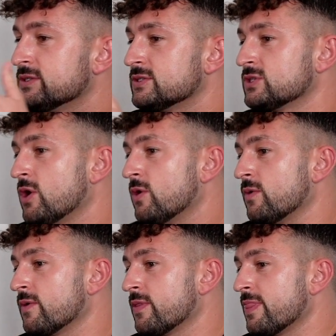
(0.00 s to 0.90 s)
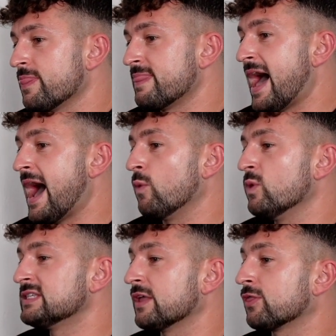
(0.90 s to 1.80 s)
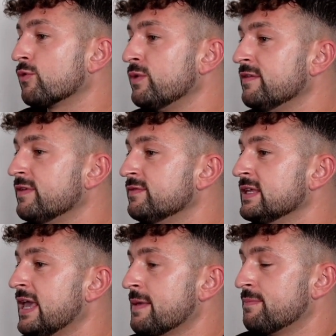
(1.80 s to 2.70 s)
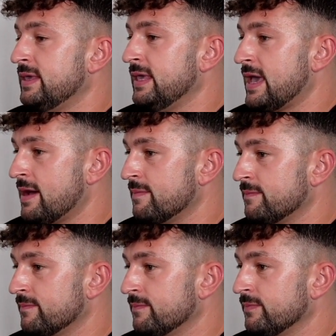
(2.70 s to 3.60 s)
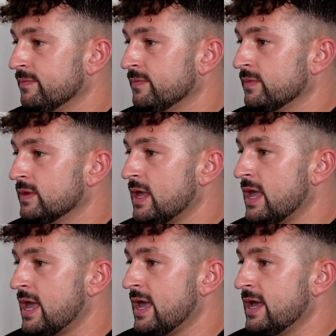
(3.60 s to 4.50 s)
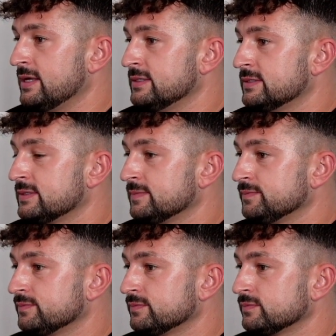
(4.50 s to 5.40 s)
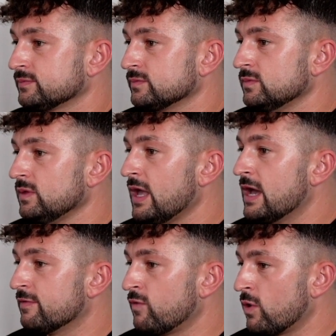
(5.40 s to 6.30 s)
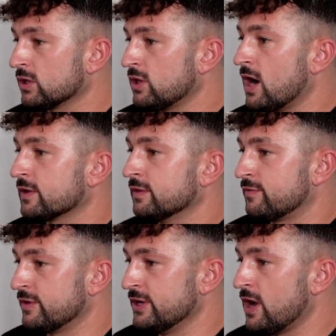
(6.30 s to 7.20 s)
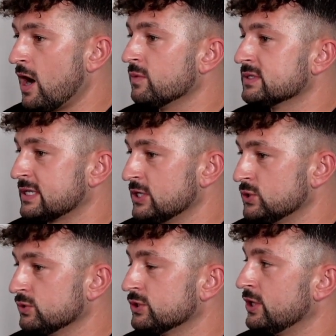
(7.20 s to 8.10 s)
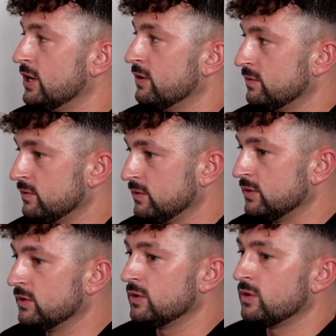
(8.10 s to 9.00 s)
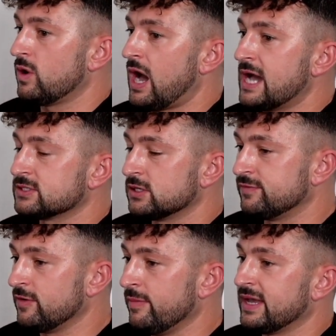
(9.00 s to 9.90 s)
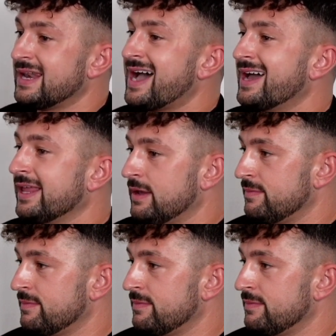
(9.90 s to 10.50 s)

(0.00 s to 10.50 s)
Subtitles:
So that was at 3:58 p.m. And at 4 o'clock, the free yacht was scheduled to go. Mm-hmm. I started filming at 9 a.m.